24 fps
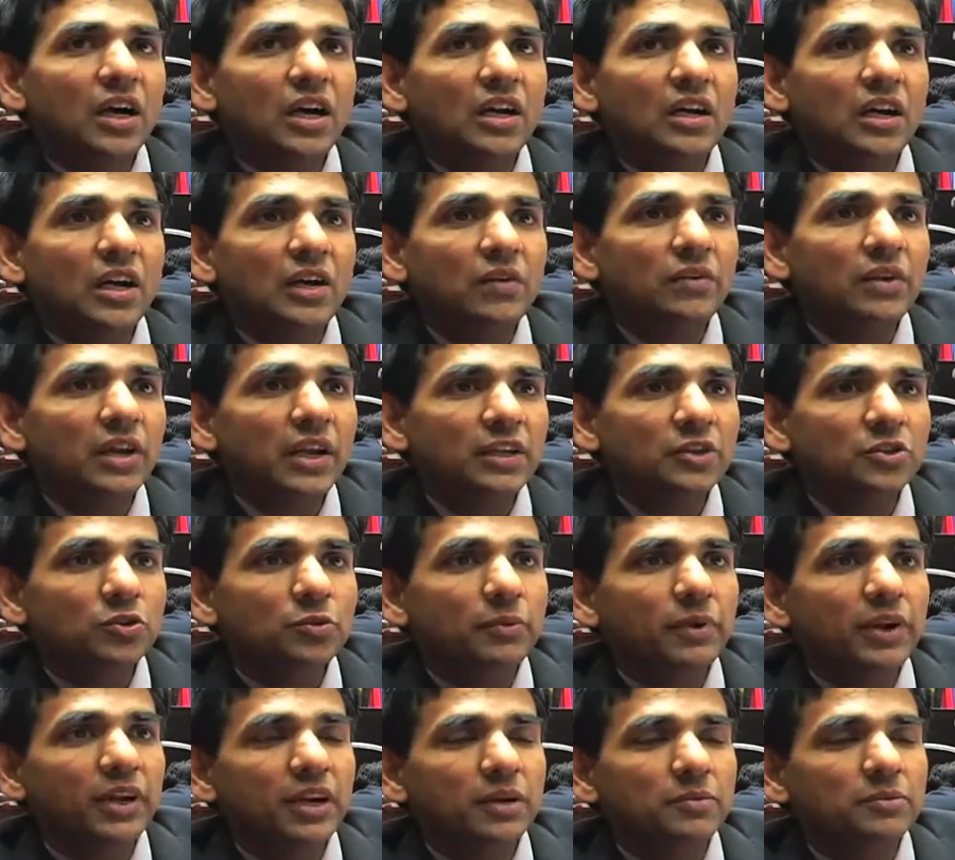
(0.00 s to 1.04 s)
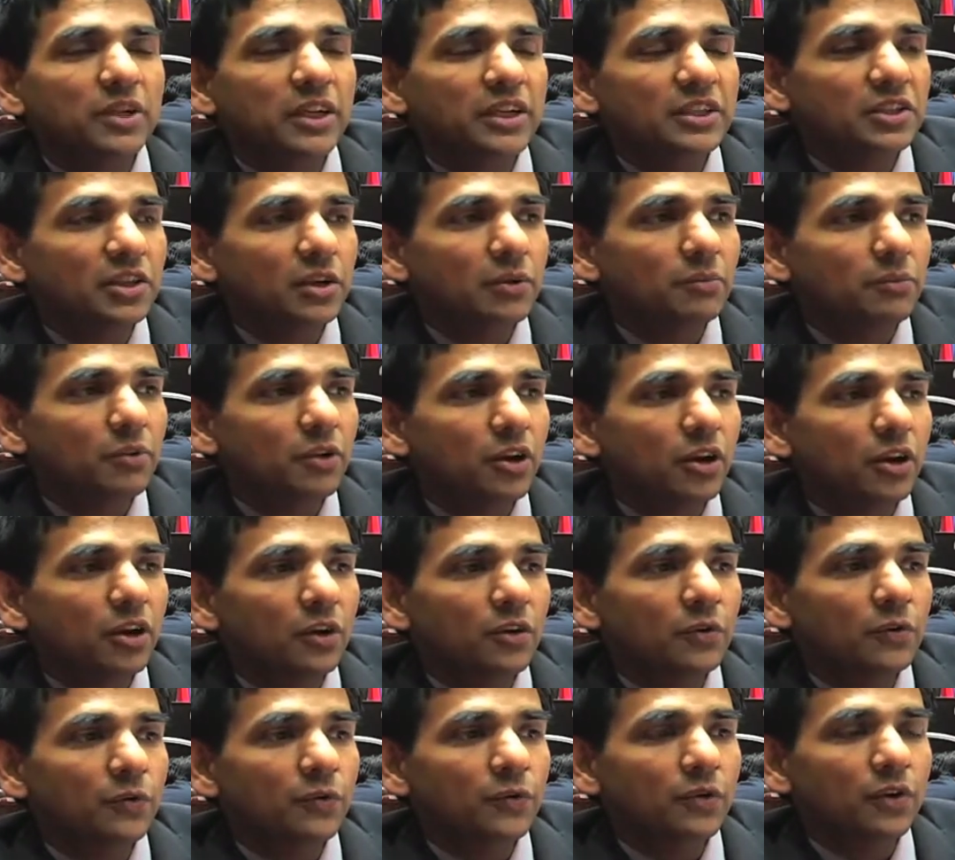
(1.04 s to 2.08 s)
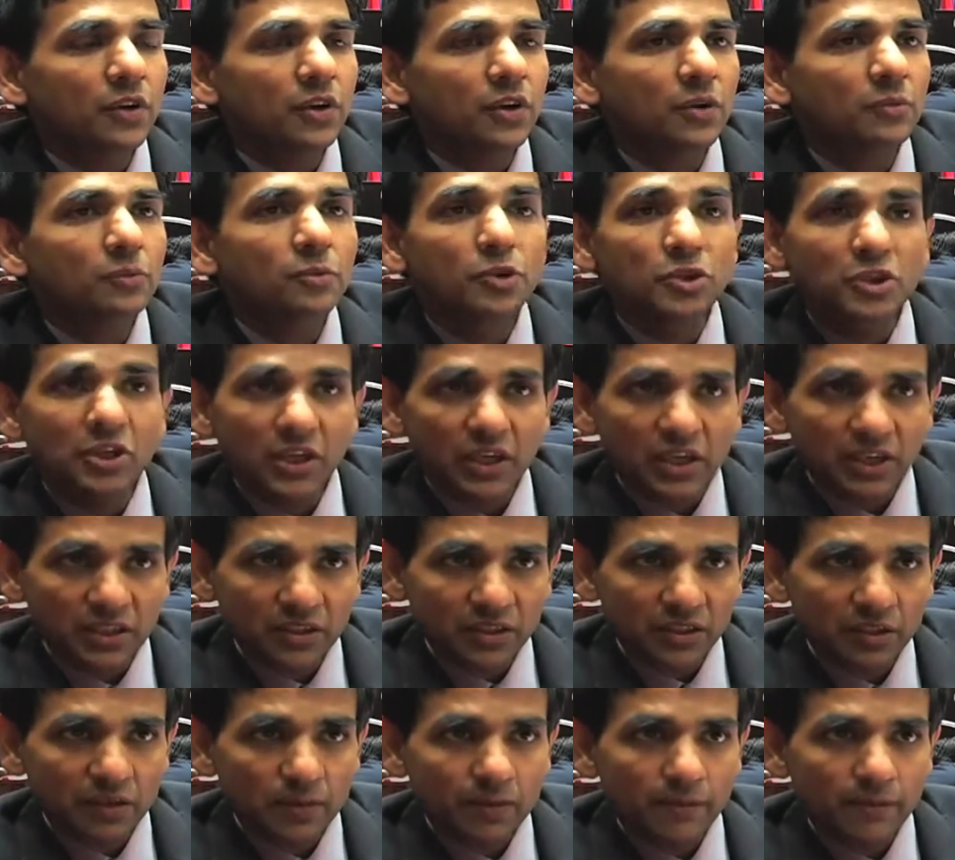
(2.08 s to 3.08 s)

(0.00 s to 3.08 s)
I would like to bring up the example of Bhutan.